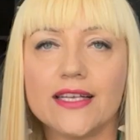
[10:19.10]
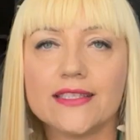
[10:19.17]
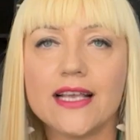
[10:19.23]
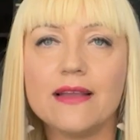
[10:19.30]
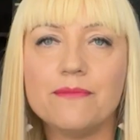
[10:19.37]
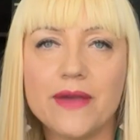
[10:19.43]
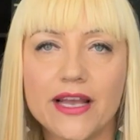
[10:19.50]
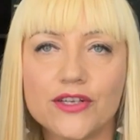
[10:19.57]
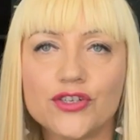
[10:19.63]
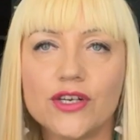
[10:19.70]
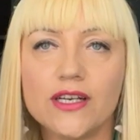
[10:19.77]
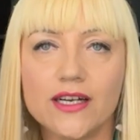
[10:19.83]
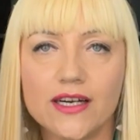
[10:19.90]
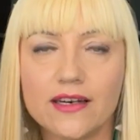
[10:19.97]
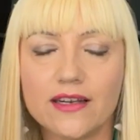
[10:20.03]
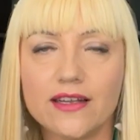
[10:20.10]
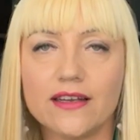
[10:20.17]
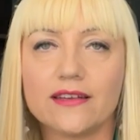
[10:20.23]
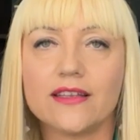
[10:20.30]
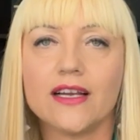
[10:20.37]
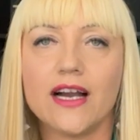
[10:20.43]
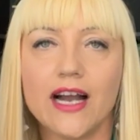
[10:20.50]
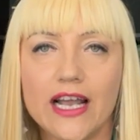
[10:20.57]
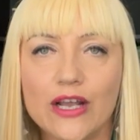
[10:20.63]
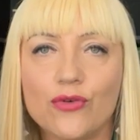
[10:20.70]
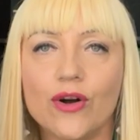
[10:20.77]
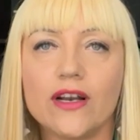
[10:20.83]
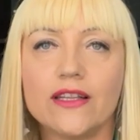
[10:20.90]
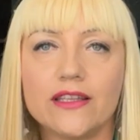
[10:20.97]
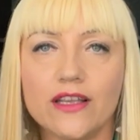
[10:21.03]
I mentioned earlier, the high
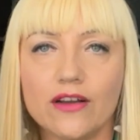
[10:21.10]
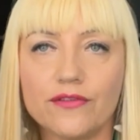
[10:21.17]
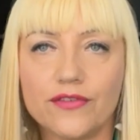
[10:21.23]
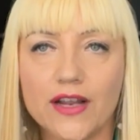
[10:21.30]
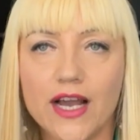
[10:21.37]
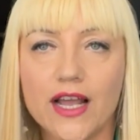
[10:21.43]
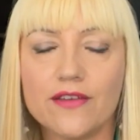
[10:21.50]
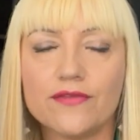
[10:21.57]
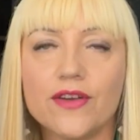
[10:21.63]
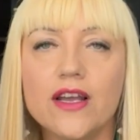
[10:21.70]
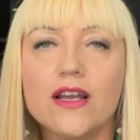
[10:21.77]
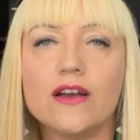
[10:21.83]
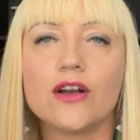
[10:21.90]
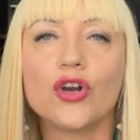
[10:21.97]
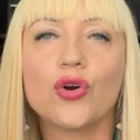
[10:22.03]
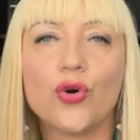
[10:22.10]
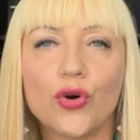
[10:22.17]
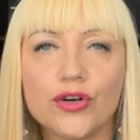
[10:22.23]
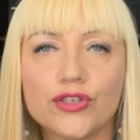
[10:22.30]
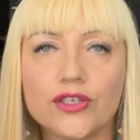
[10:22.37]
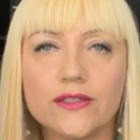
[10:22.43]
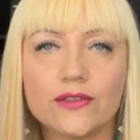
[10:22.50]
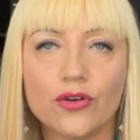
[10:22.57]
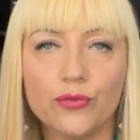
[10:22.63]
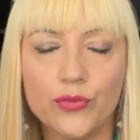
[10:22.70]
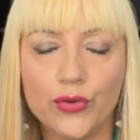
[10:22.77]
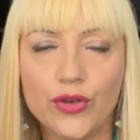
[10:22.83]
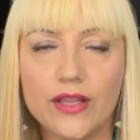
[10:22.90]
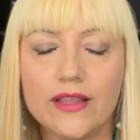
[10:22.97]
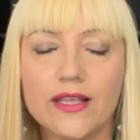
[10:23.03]
quality of life, gorgeous
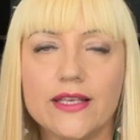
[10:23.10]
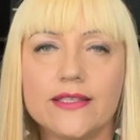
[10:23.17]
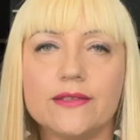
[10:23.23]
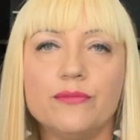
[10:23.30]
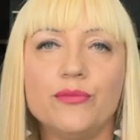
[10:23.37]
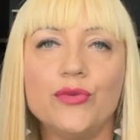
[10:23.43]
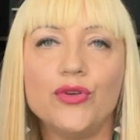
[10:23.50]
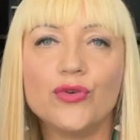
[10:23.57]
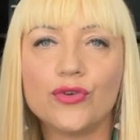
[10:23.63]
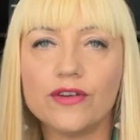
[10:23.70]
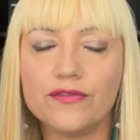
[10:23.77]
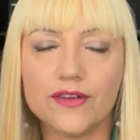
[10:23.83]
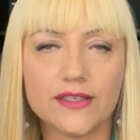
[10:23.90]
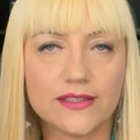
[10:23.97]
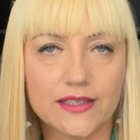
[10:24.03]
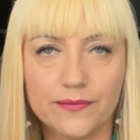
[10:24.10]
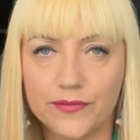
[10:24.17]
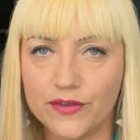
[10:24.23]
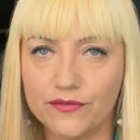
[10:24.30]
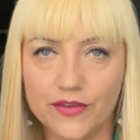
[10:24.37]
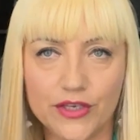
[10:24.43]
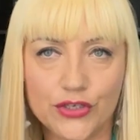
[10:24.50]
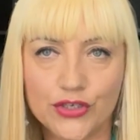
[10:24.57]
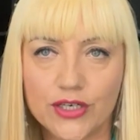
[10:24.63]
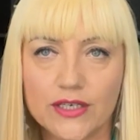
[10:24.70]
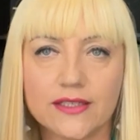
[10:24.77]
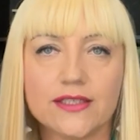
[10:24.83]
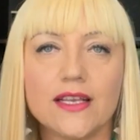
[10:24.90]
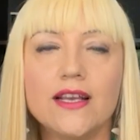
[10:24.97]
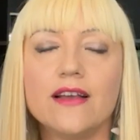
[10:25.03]
communities, beautiful
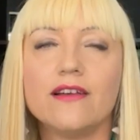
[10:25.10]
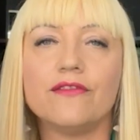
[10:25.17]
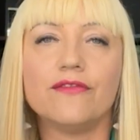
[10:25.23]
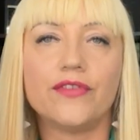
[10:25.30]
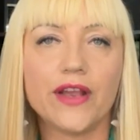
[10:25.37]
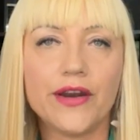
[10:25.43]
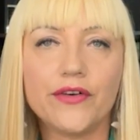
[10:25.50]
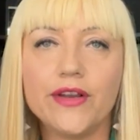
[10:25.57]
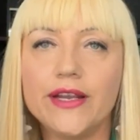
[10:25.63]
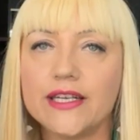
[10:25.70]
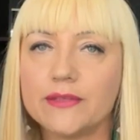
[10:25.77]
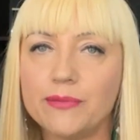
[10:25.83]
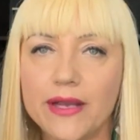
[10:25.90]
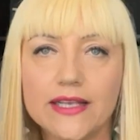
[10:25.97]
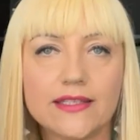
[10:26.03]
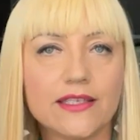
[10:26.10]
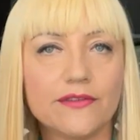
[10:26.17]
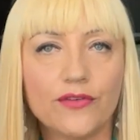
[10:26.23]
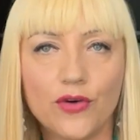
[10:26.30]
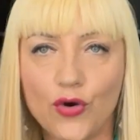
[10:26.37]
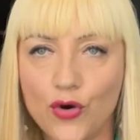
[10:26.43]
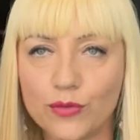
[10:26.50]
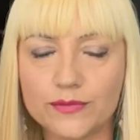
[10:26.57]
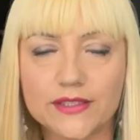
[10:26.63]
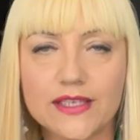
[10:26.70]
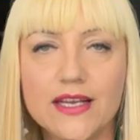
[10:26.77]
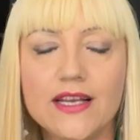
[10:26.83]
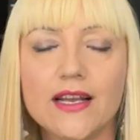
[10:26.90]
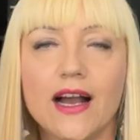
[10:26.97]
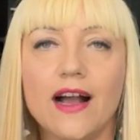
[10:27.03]
subdivisions, very expensive homes.
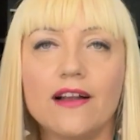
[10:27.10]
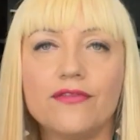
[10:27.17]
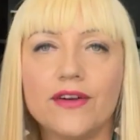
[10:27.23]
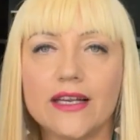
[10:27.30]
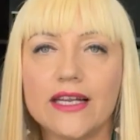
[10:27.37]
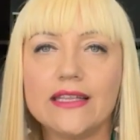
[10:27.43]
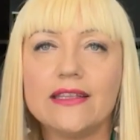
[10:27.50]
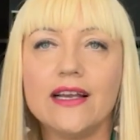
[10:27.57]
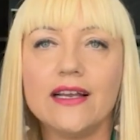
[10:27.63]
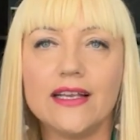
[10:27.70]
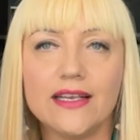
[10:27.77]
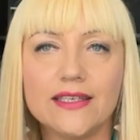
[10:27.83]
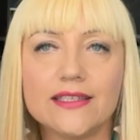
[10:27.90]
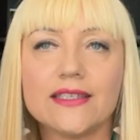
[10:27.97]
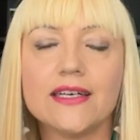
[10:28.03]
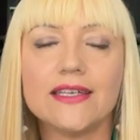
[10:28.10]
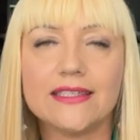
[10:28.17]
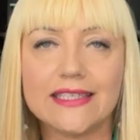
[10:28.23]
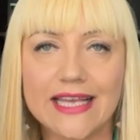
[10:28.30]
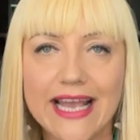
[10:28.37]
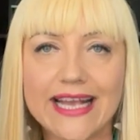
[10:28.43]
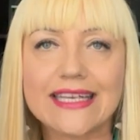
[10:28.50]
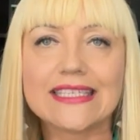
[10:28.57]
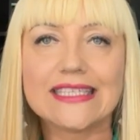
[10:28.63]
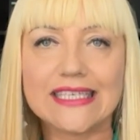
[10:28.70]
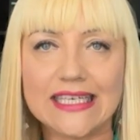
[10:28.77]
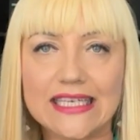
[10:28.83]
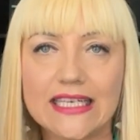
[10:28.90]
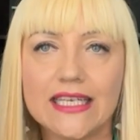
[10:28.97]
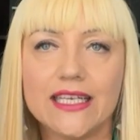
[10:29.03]
Alpharetta is a tech
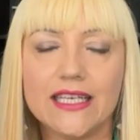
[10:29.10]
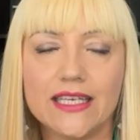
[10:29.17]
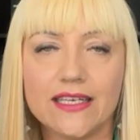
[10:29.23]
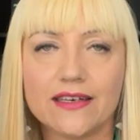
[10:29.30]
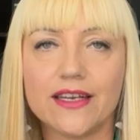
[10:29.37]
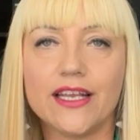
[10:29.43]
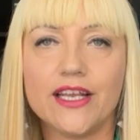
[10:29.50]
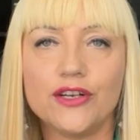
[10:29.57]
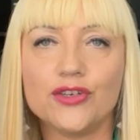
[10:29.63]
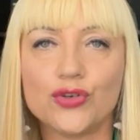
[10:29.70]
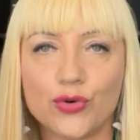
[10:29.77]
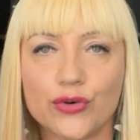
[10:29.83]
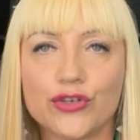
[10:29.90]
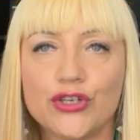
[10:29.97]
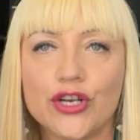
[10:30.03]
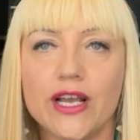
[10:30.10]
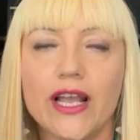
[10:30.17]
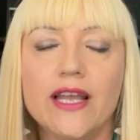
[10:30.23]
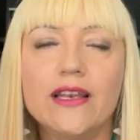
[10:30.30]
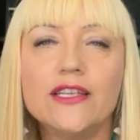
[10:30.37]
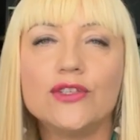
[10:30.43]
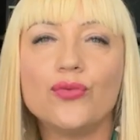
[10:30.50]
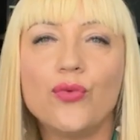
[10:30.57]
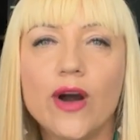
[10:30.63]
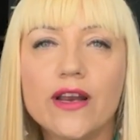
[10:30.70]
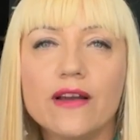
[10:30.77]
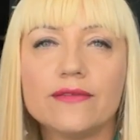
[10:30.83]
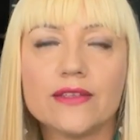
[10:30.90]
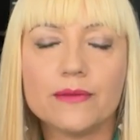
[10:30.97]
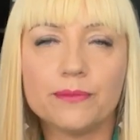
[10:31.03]
city here in Georgia, and it's one
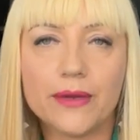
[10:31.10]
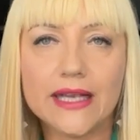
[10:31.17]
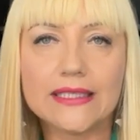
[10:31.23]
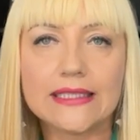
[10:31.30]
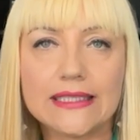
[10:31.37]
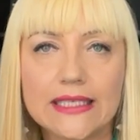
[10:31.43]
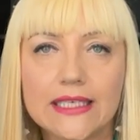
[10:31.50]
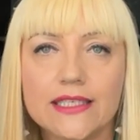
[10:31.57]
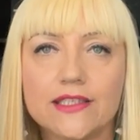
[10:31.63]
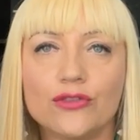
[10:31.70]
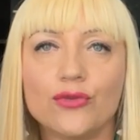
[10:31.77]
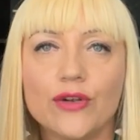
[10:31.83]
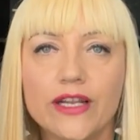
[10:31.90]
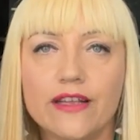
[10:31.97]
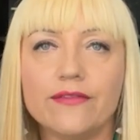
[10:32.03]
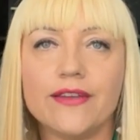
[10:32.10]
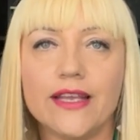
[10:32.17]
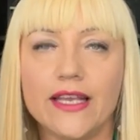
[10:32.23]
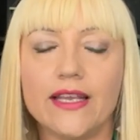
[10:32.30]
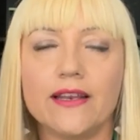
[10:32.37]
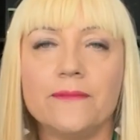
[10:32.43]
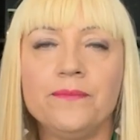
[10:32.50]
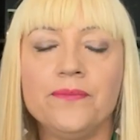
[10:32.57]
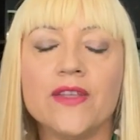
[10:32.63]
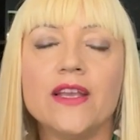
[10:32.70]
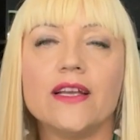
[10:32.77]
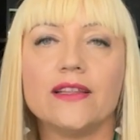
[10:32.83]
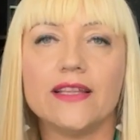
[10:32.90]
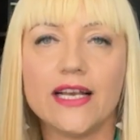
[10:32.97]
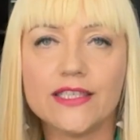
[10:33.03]
of the best cities to live in.
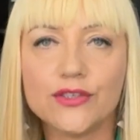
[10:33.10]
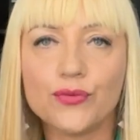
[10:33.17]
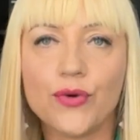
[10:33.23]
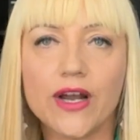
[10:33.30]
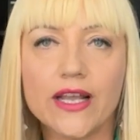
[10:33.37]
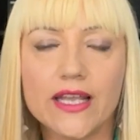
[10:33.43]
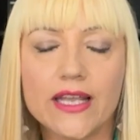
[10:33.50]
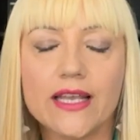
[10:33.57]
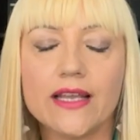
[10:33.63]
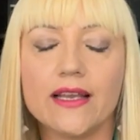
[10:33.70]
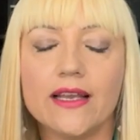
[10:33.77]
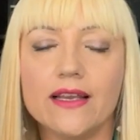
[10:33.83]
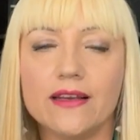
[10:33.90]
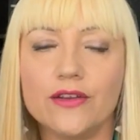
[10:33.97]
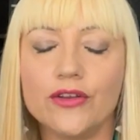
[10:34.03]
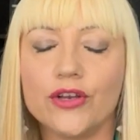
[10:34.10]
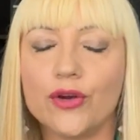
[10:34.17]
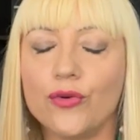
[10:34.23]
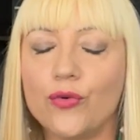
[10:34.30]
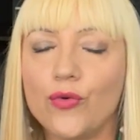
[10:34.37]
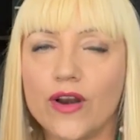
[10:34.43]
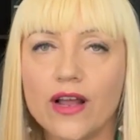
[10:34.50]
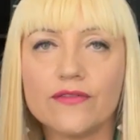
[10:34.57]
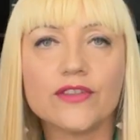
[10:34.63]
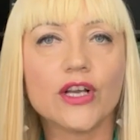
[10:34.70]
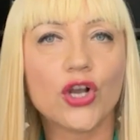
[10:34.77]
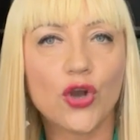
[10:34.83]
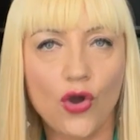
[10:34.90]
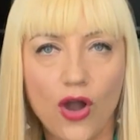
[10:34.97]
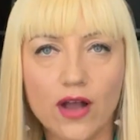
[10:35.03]
That's why, one of the
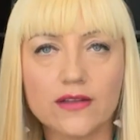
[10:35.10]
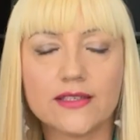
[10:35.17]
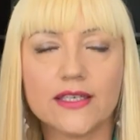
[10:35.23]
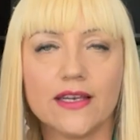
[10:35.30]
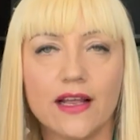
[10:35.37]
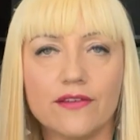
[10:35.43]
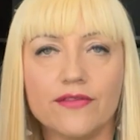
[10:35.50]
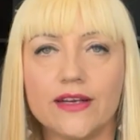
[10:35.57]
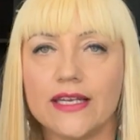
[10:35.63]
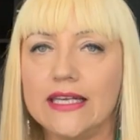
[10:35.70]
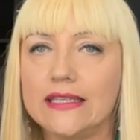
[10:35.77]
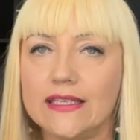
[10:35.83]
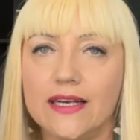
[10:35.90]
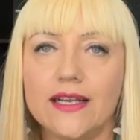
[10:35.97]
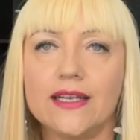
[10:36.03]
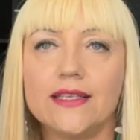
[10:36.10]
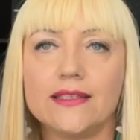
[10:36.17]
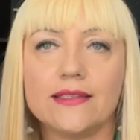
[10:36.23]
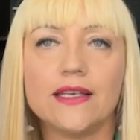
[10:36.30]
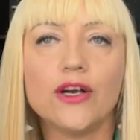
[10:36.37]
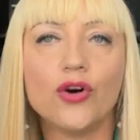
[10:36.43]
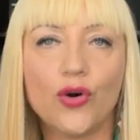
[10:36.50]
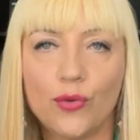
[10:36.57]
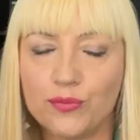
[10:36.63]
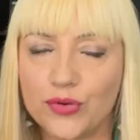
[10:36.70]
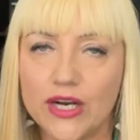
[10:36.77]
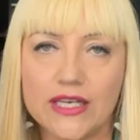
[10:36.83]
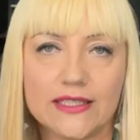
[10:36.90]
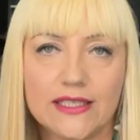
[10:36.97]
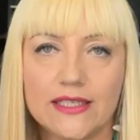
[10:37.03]
cons in Alpharetta is the home
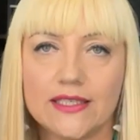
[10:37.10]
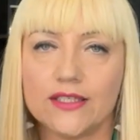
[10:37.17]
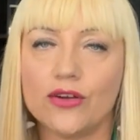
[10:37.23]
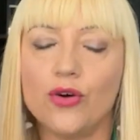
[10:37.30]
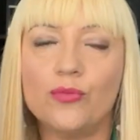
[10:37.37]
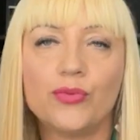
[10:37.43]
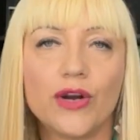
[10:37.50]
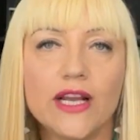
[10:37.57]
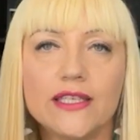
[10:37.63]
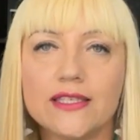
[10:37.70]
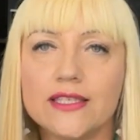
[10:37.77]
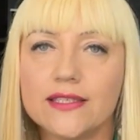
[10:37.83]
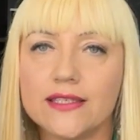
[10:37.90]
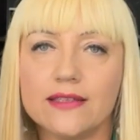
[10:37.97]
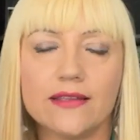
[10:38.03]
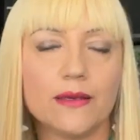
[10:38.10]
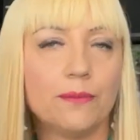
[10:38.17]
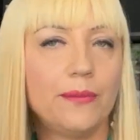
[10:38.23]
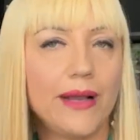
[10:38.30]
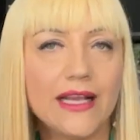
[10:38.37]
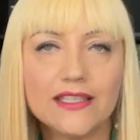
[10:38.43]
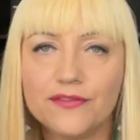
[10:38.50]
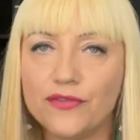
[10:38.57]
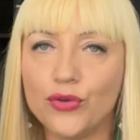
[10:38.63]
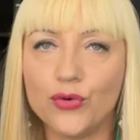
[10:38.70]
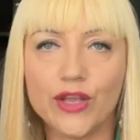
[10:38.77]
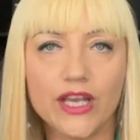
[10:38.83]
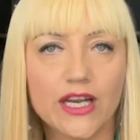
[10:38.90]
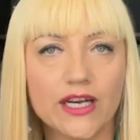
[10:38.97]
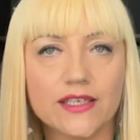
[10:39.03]
prices. Home prices in the past few
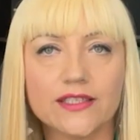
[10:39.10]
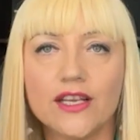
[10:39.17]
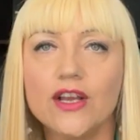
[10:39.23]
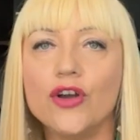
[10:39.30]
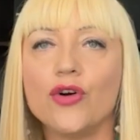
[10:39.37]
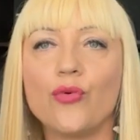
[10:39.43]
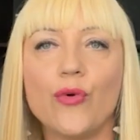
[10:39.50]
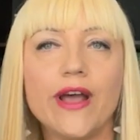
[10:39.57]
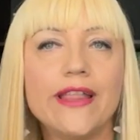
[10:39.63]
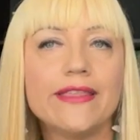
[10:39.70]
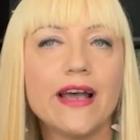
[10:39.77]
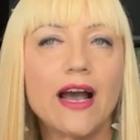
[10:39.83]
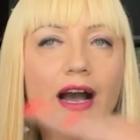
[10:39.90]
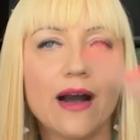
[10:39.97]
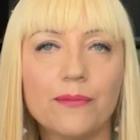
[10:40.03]
years went up